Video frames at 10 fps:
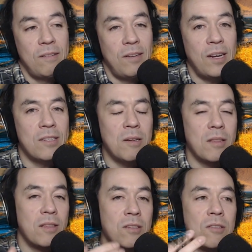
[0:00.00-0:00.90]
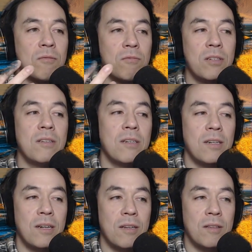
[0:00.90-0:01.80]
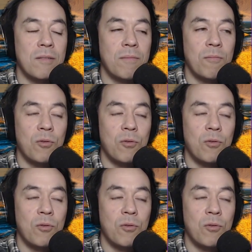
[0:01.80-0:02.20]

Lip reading: Yeah, this is really kind of the